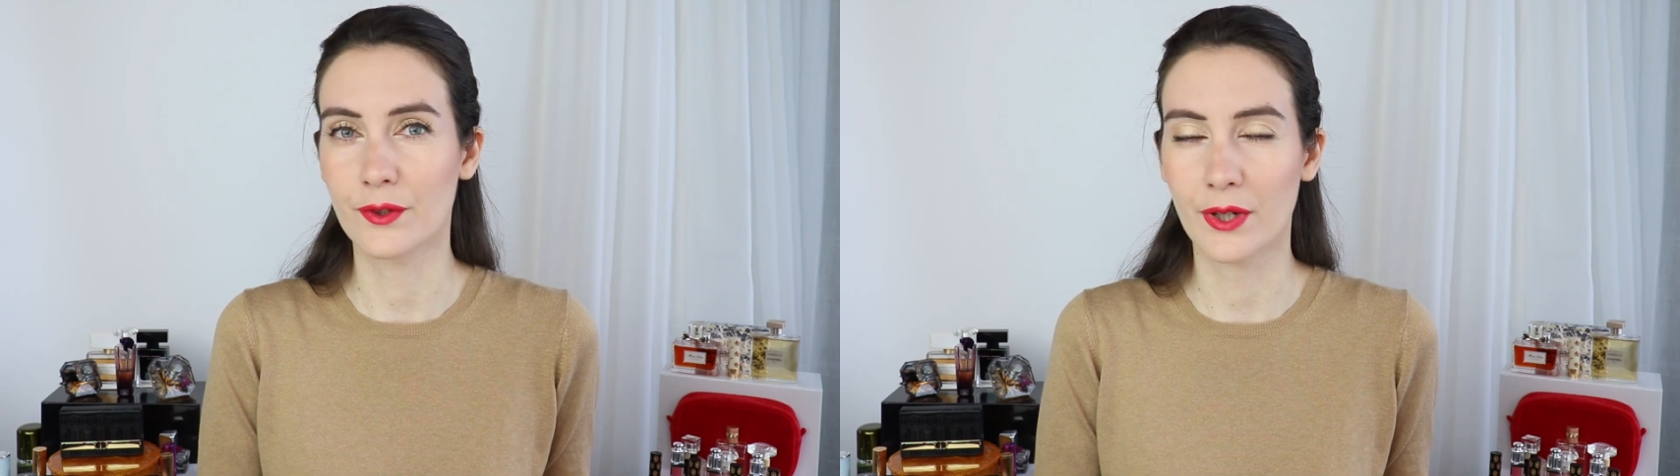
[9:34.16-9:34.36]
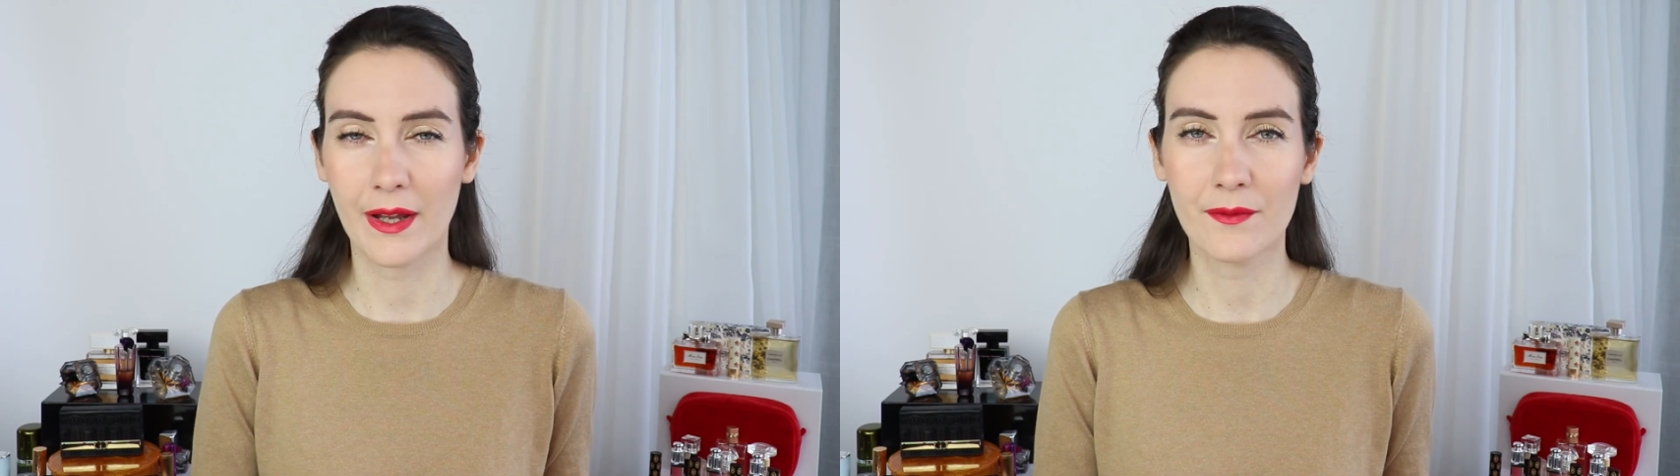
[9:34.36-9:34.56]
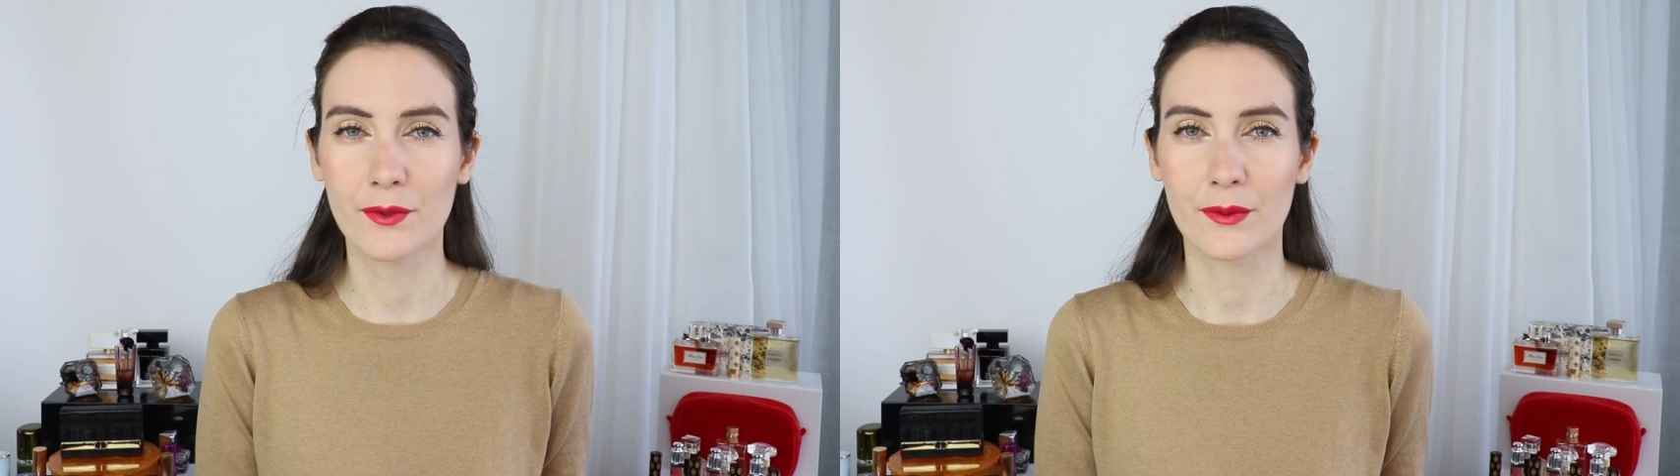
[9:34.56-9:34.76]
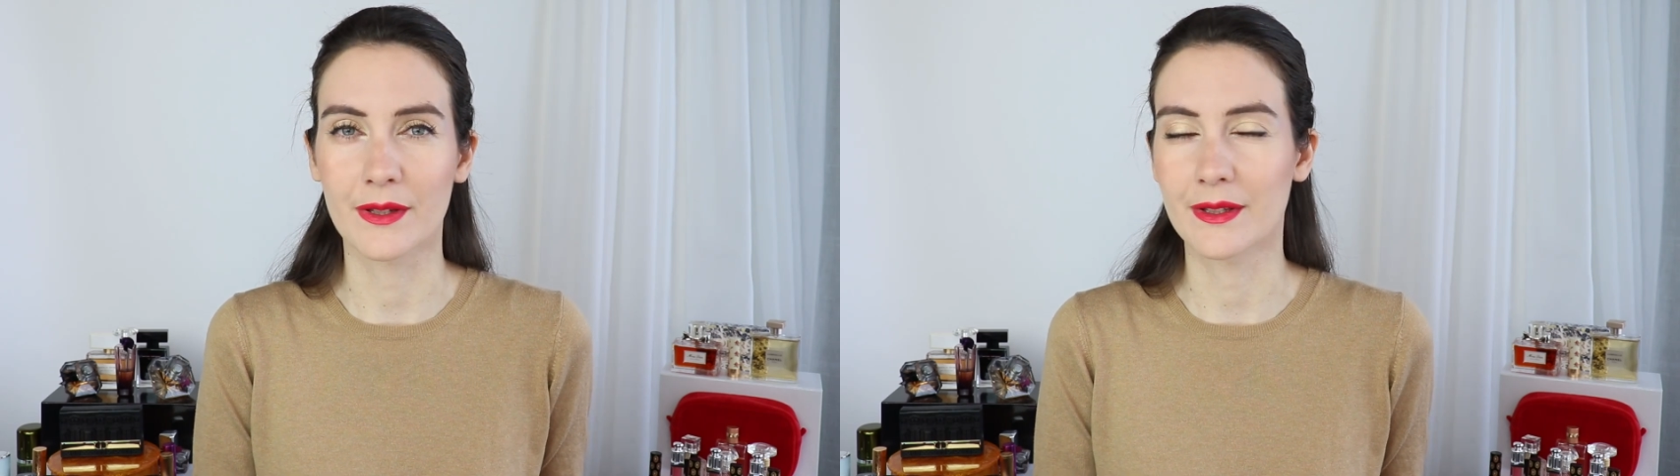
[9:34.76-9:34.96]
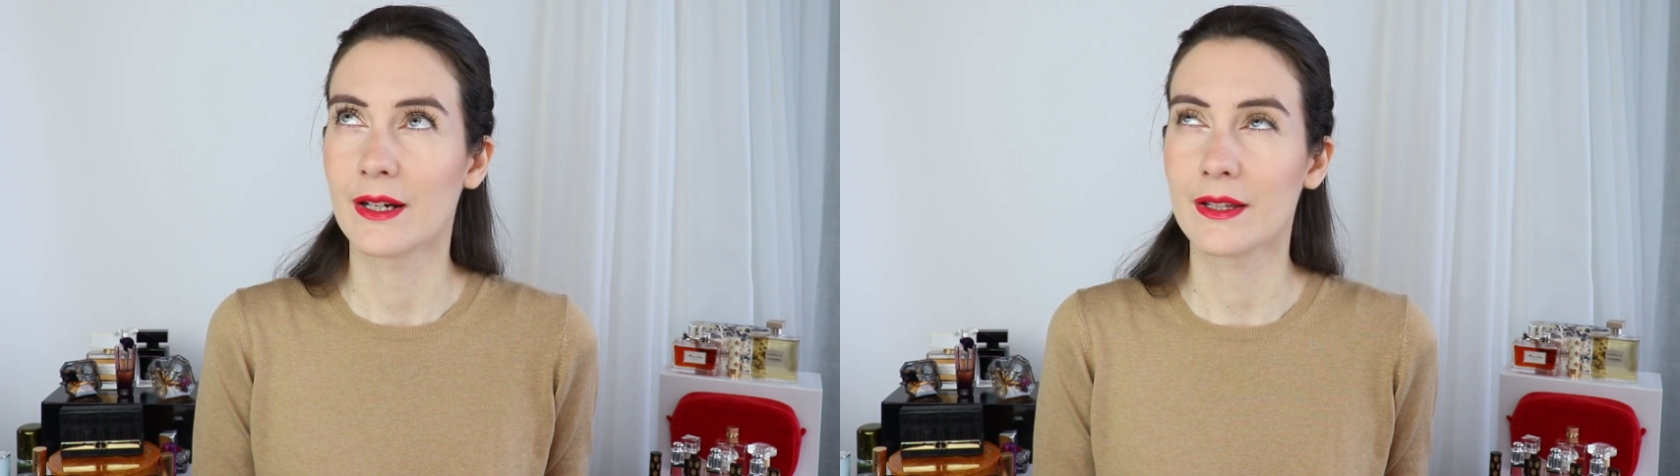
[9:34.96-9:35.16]
for
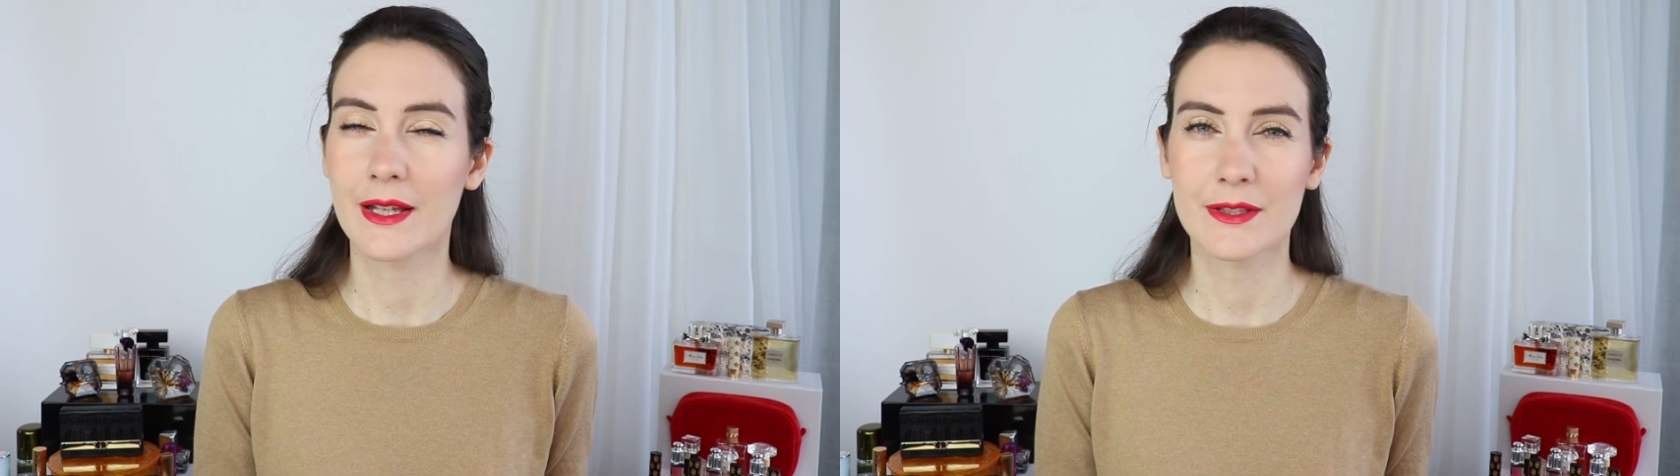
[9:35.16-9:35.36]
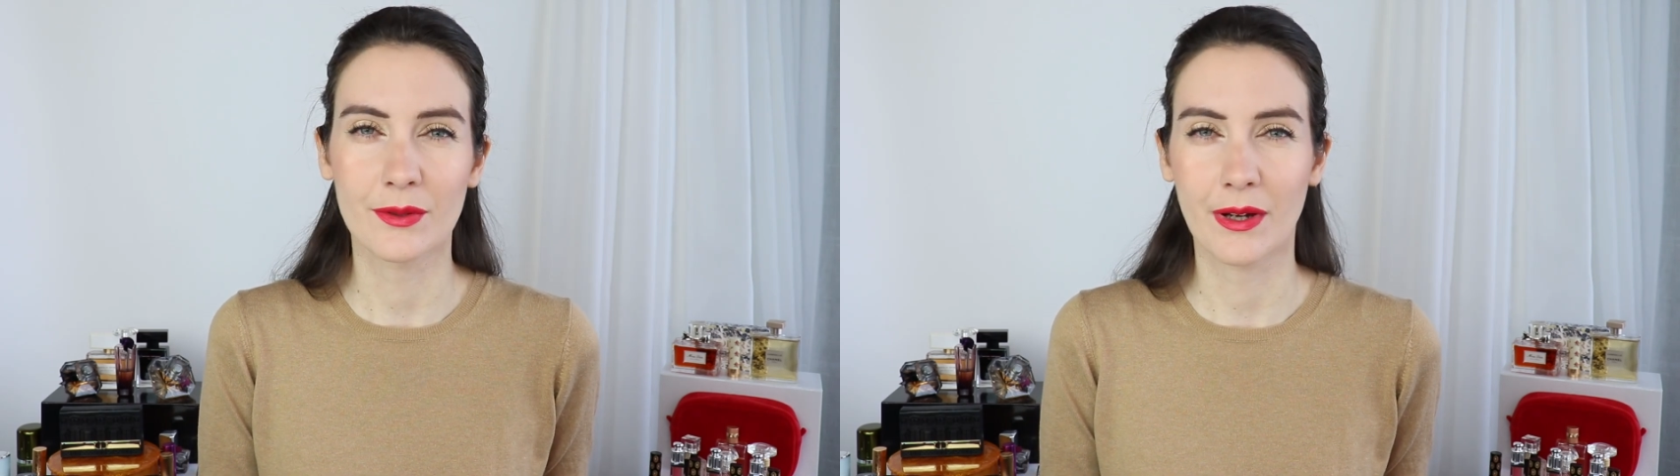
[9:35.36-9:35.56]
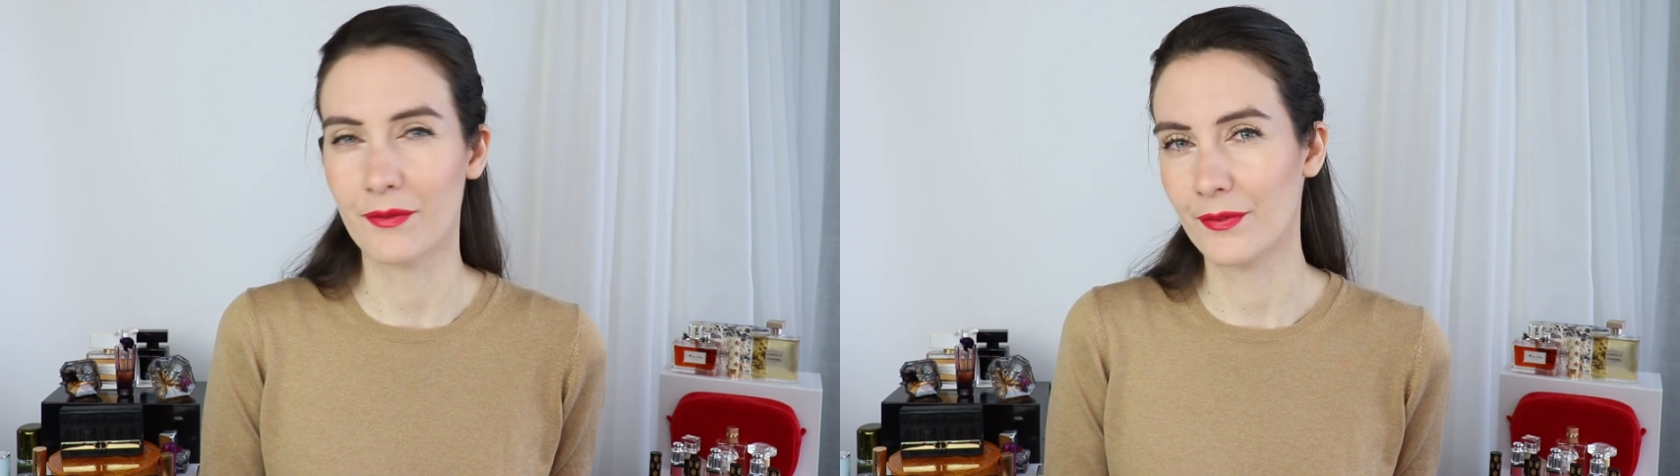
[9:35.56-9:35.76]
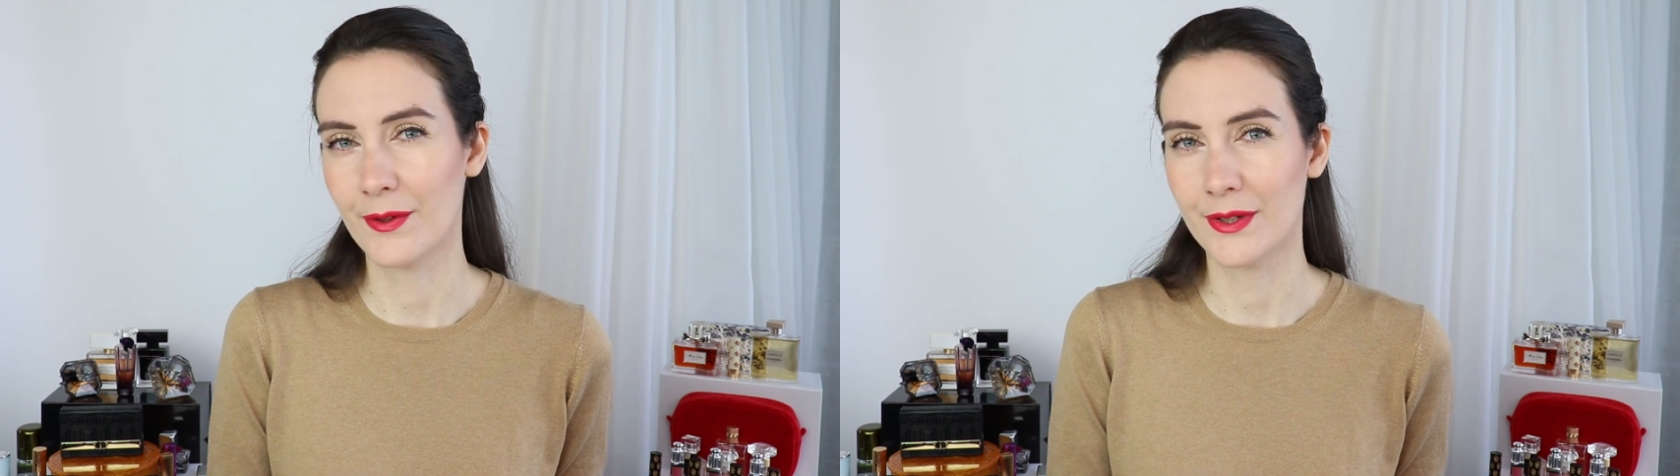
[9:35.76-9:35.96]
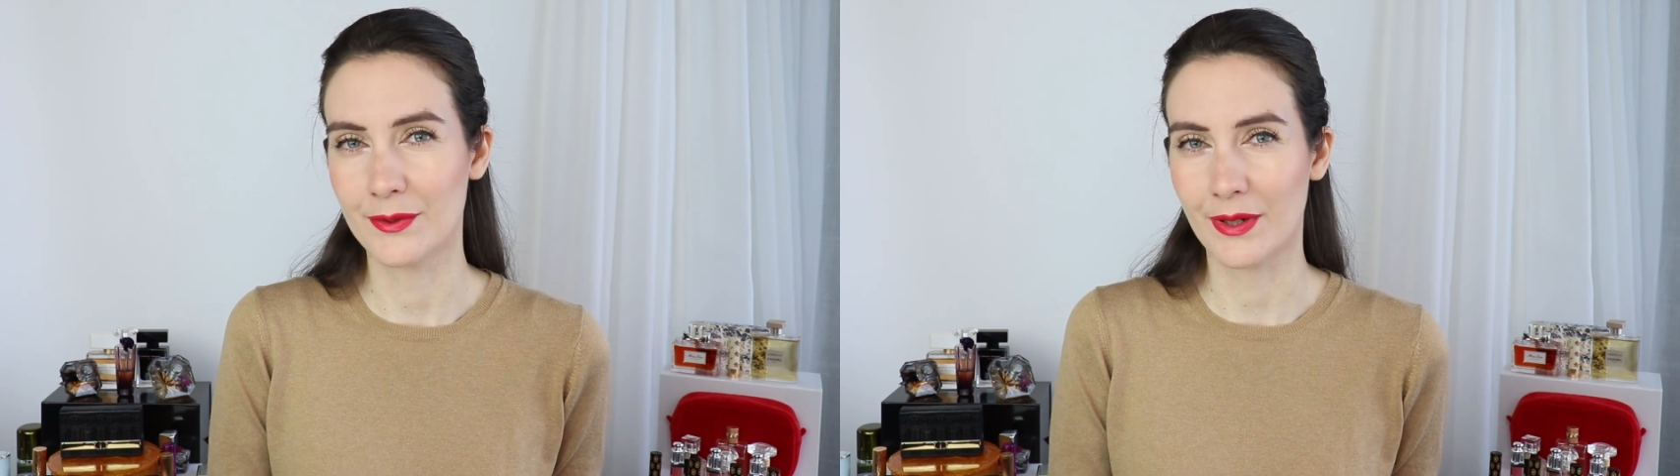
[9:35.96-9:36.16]
everyone, unless you have
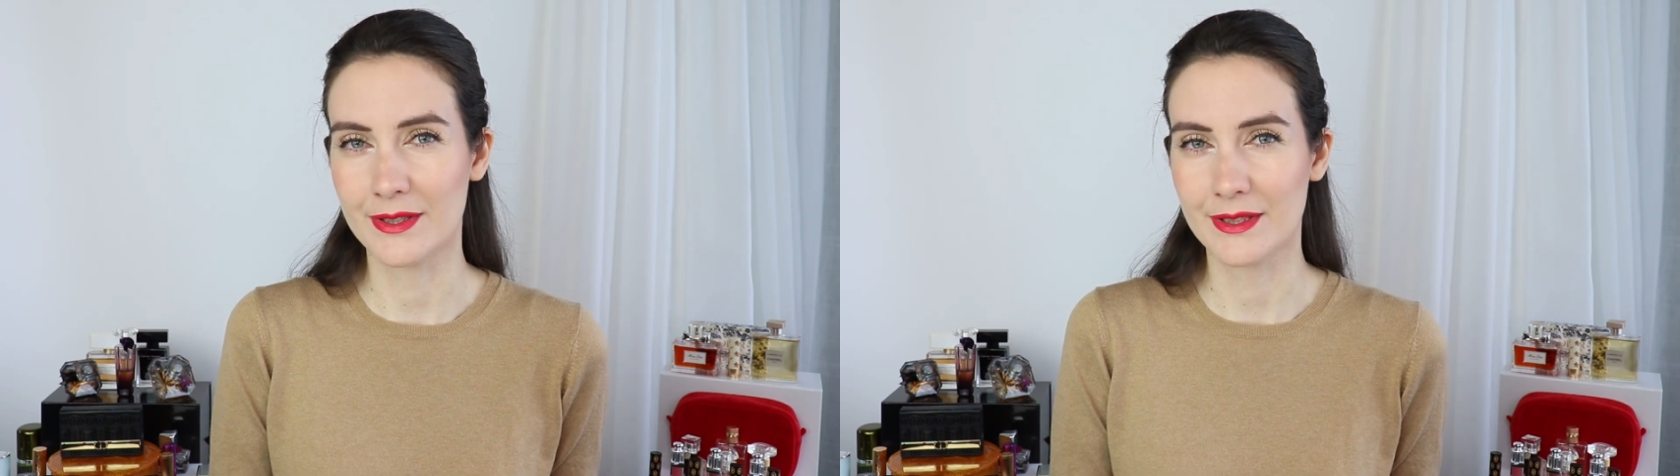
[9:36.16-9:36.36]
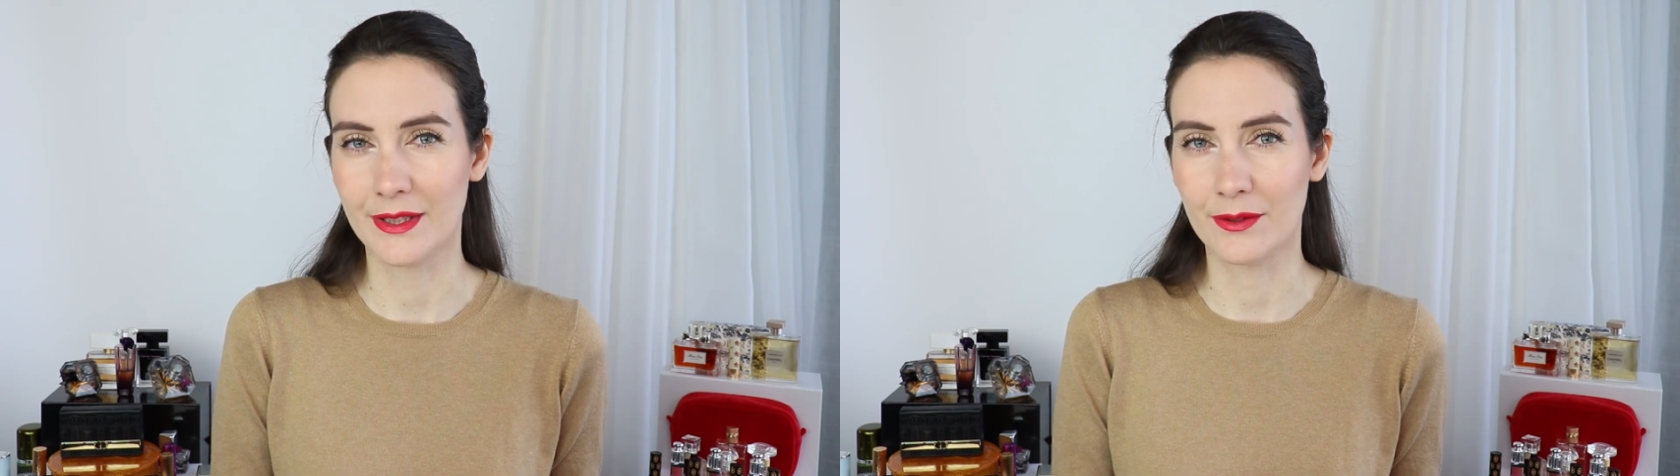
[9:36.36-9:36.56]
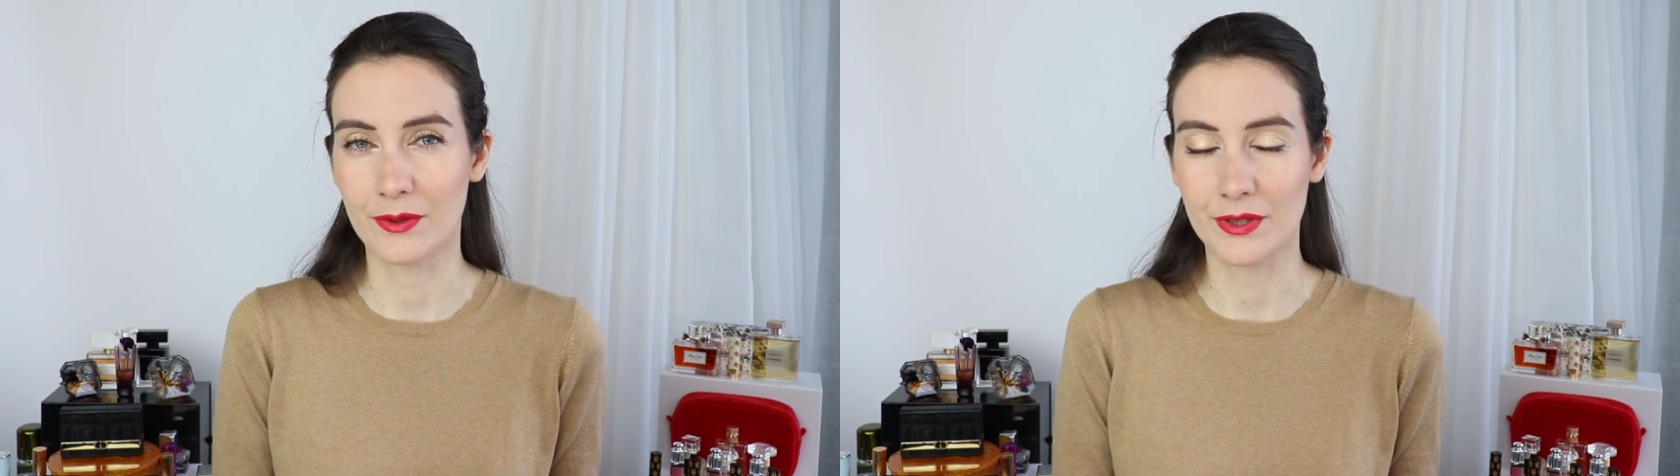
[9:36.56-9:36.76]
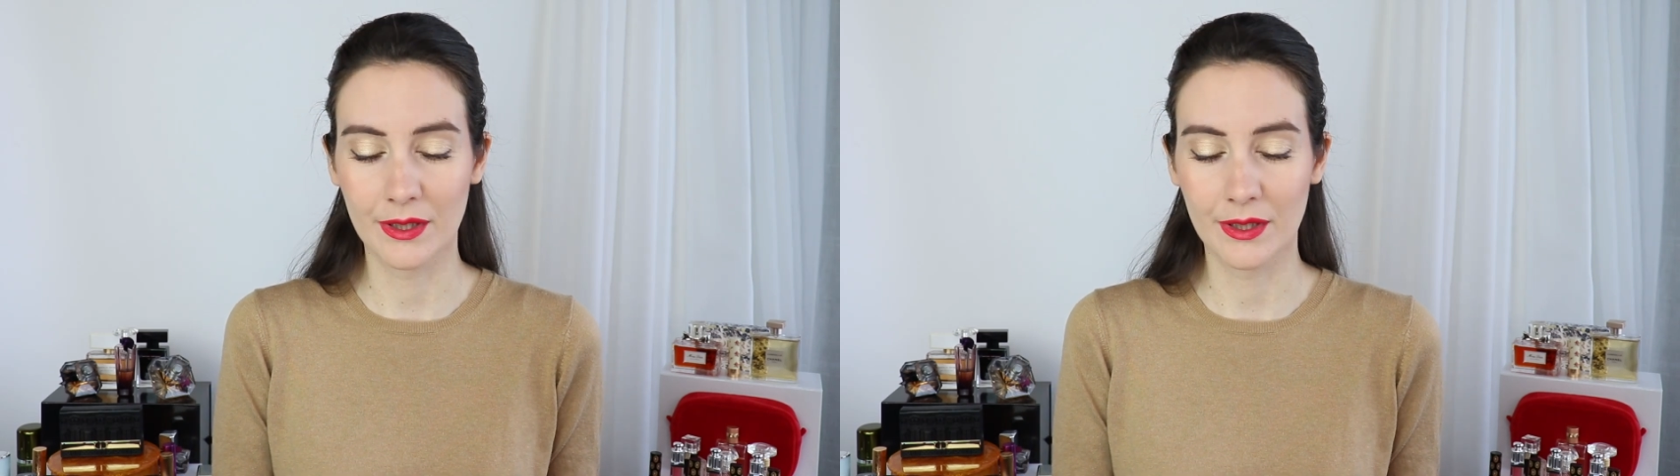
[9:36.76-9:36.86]
very dry skin or